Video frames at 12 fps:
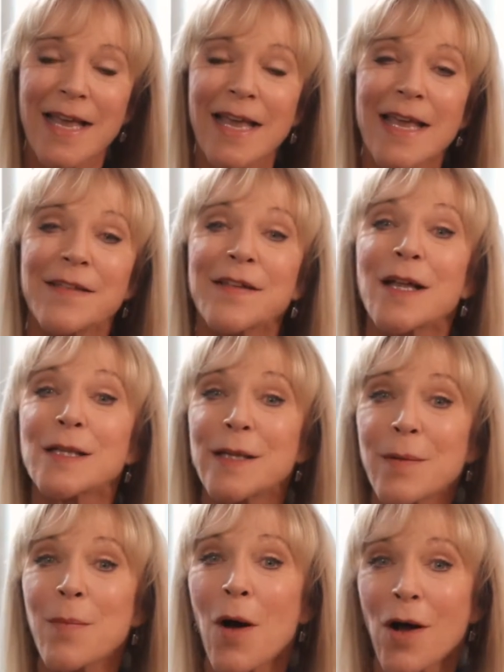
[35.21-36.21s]
He's a
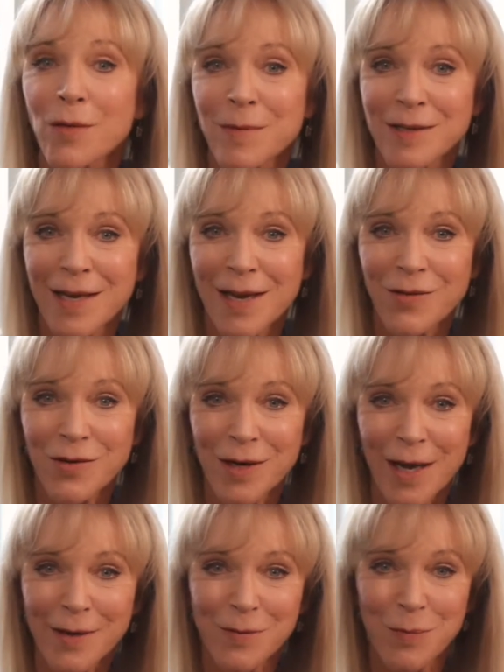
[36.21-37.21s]
lip augmentation
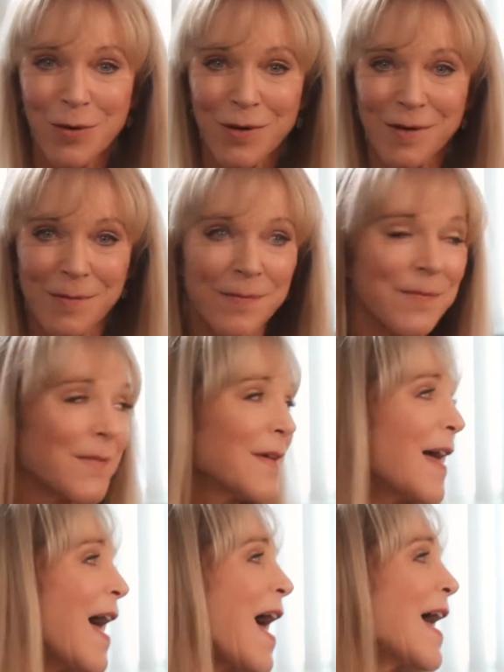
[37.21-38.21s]
expert.
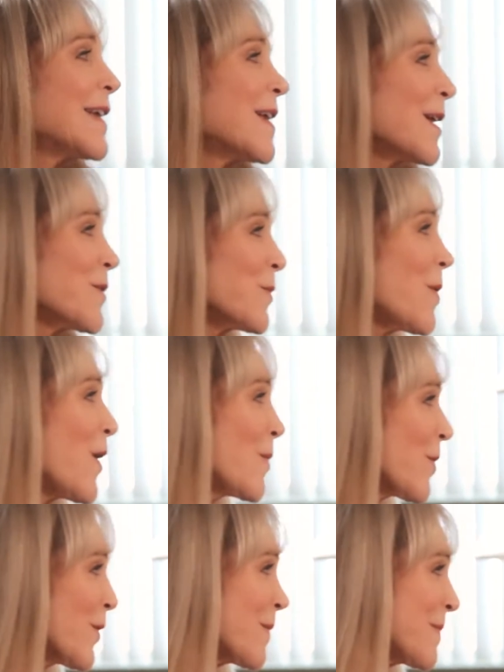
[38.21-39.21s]
Hi, Dr. Palmer.